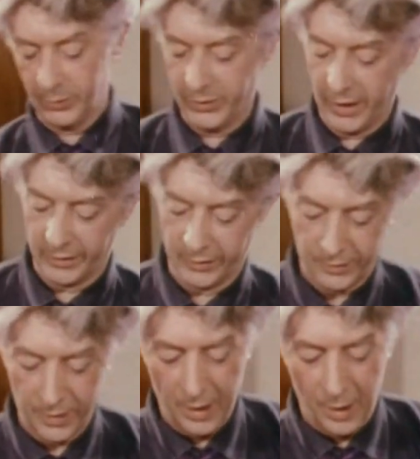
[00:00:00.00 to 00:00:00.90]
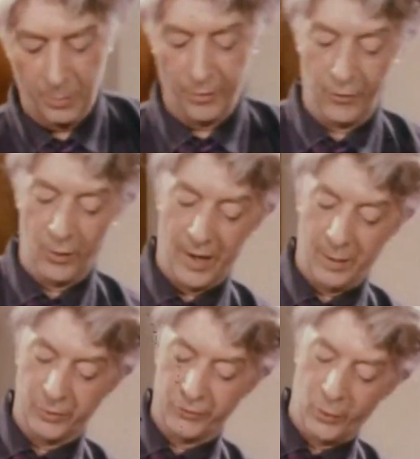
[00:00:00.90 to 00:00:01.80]
was taken before I
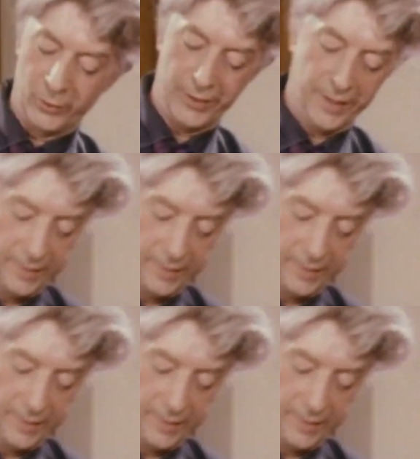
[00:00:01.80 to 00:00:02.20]
was 40,